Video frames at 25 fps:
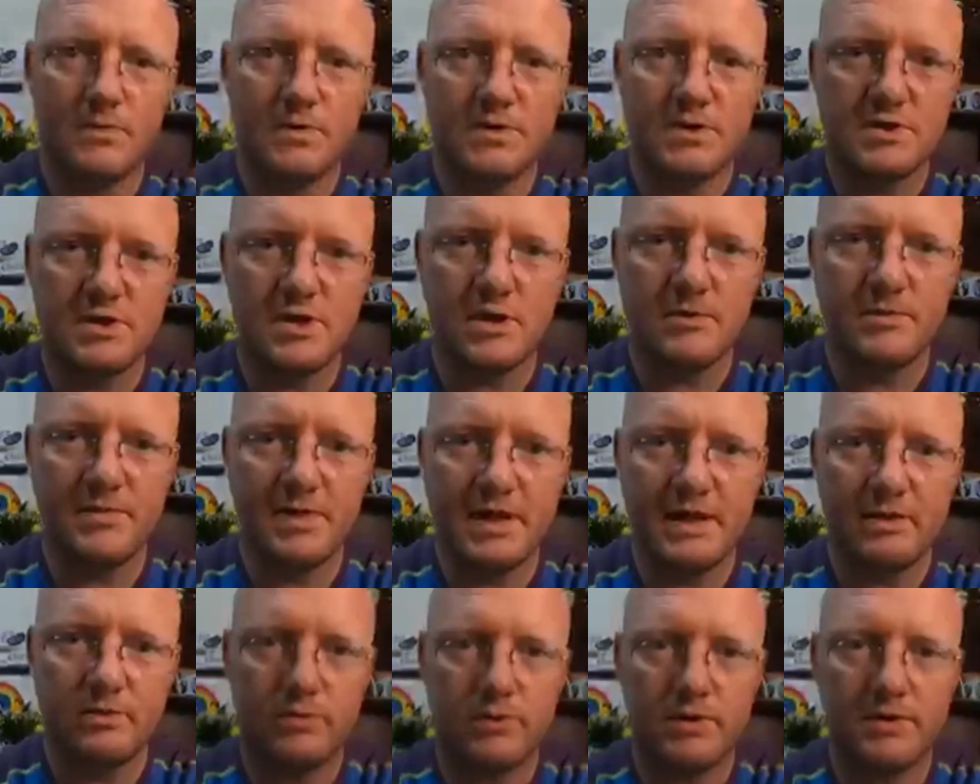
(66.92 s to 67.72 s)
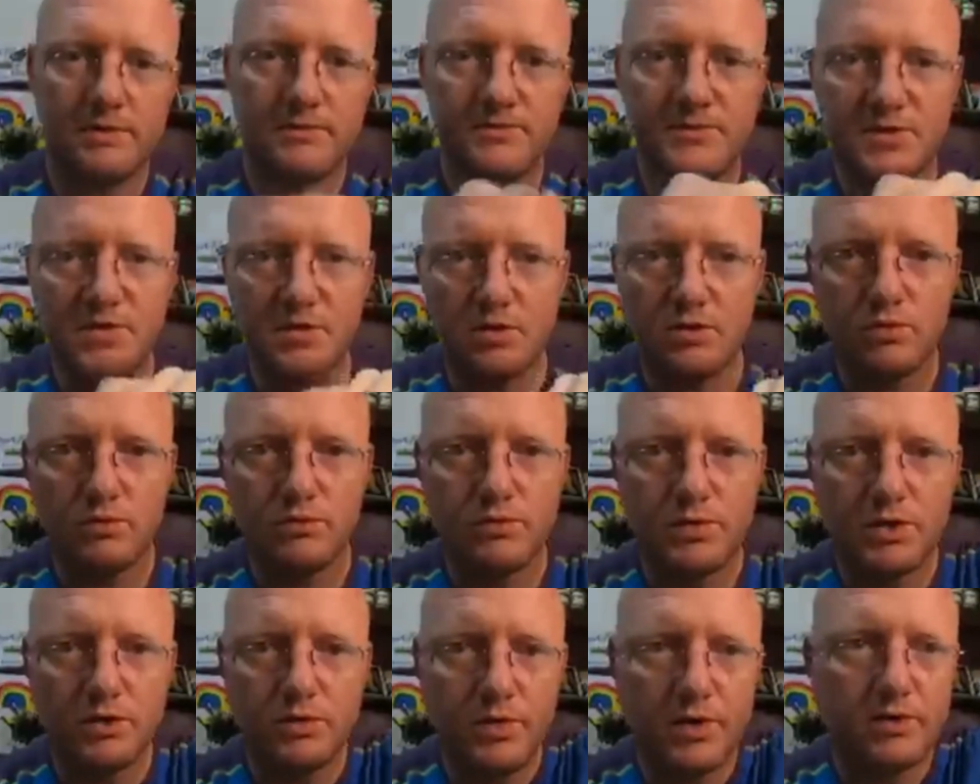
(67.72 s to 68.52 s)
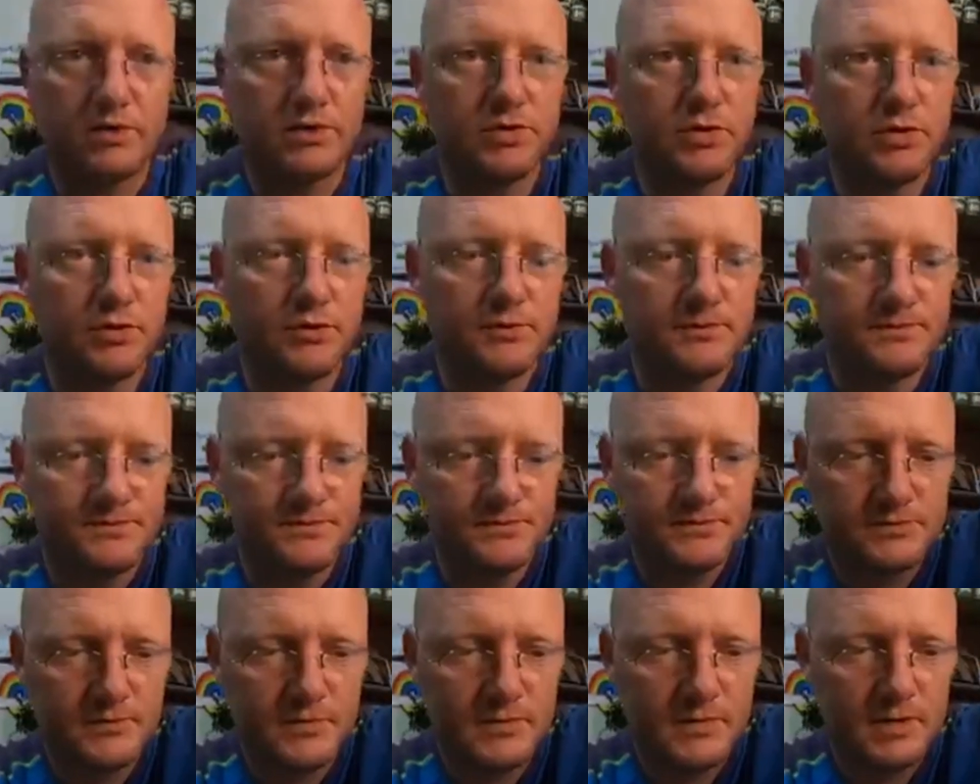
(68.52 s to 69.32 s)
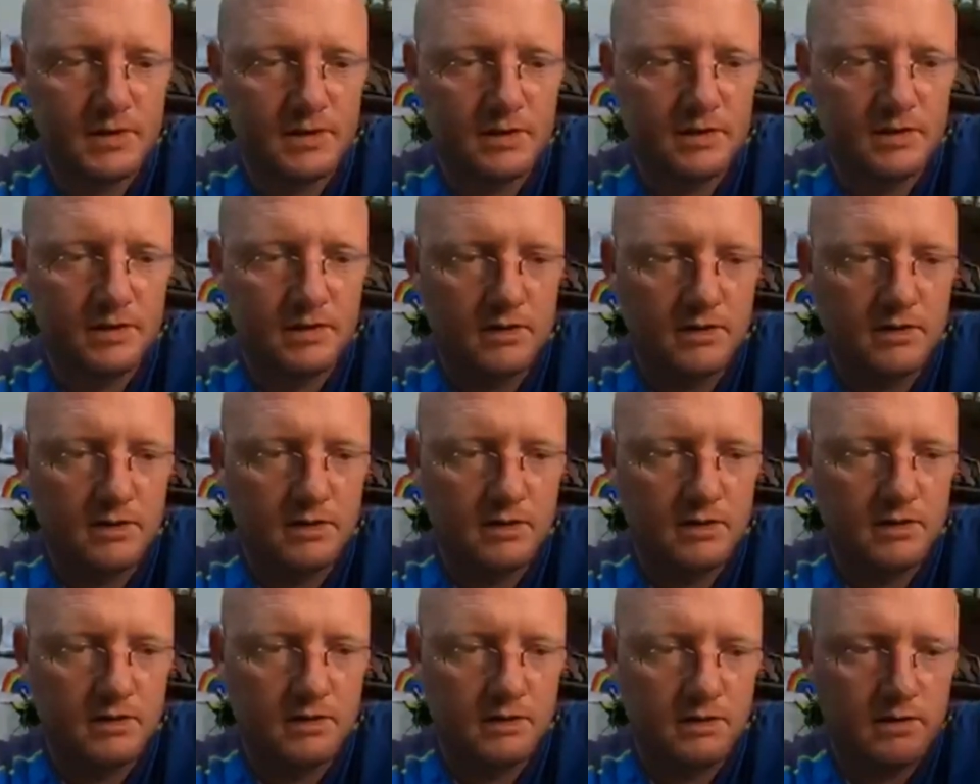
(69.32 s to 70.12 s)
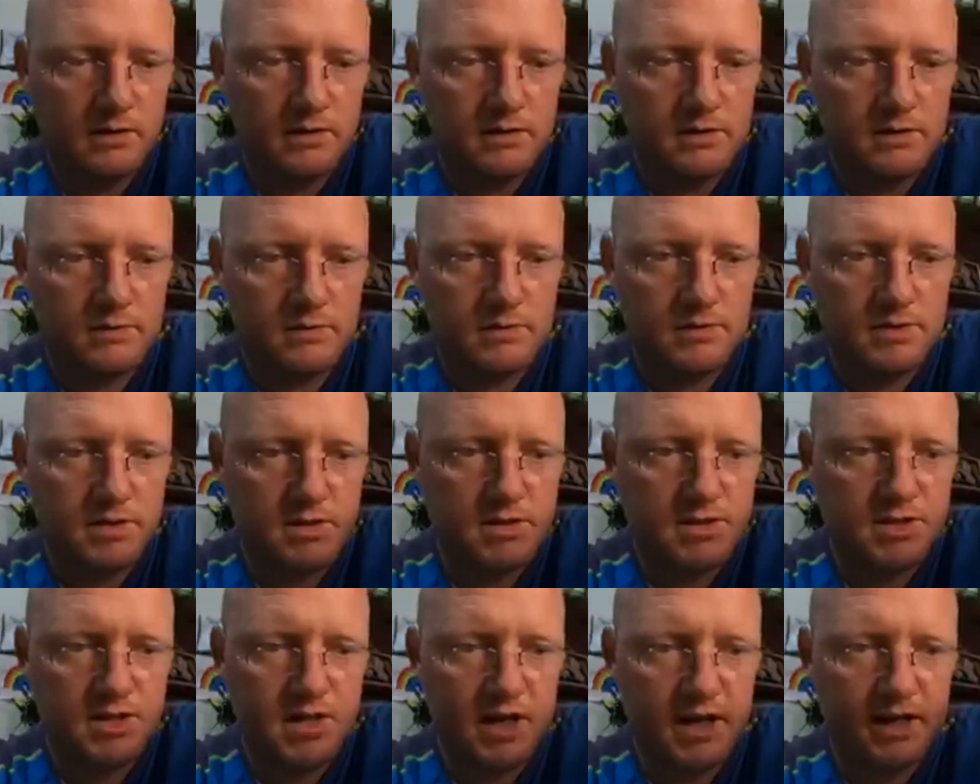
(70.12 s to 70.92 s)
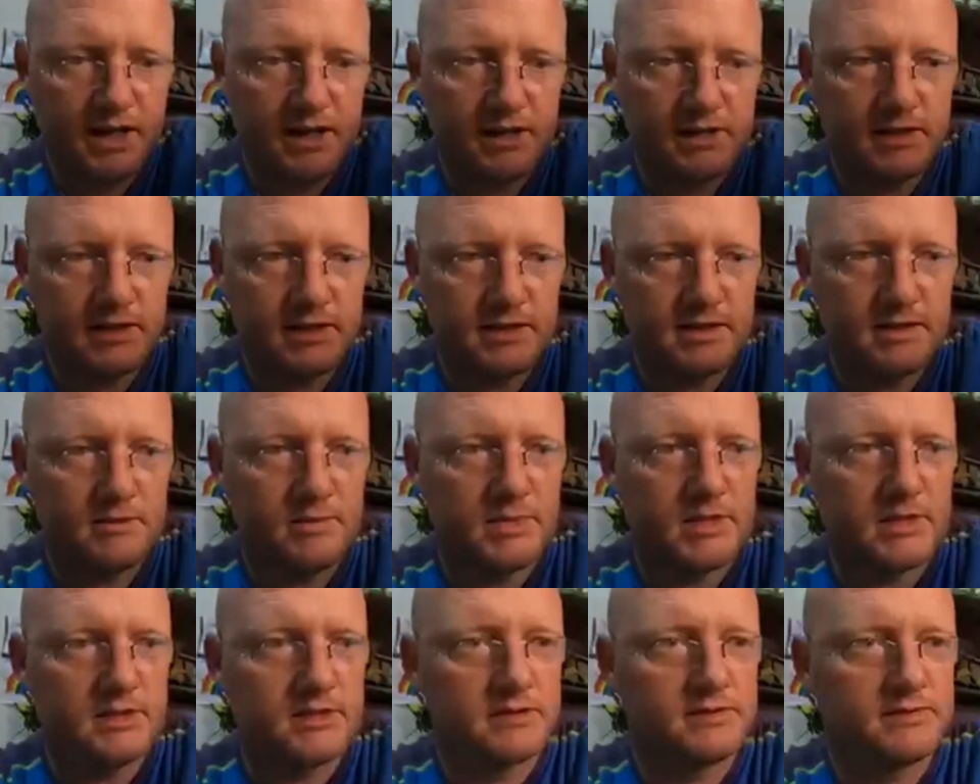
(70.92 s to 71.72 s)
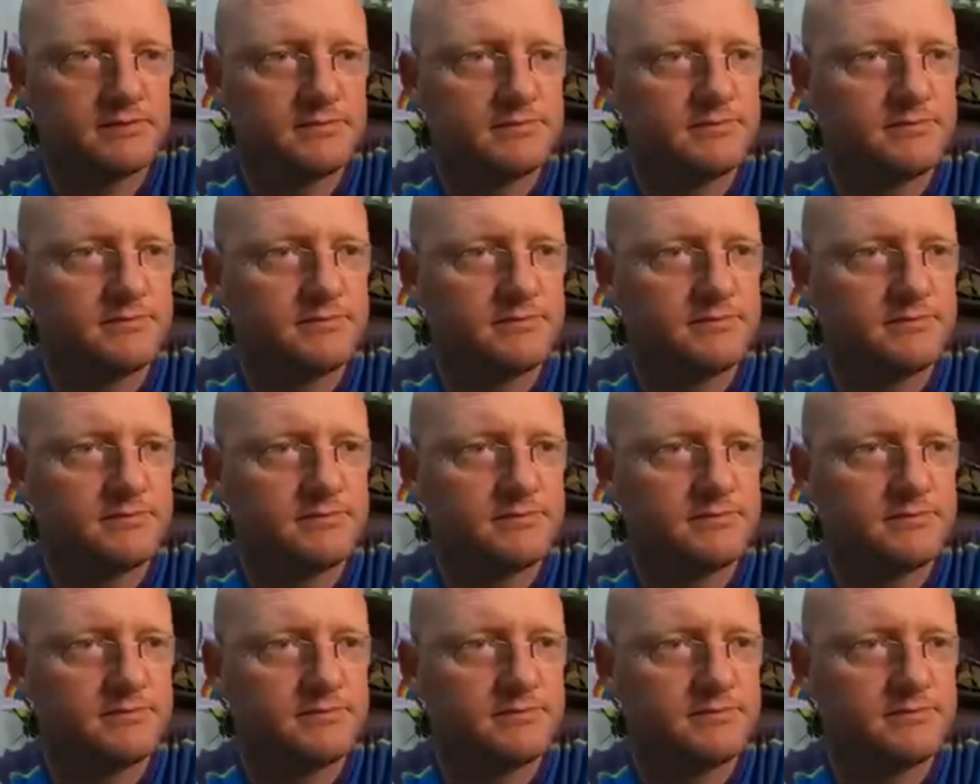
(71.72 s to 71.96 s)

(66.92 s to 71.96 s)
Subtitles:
Stop that one. So what we'll do is we'll just shake it a little bit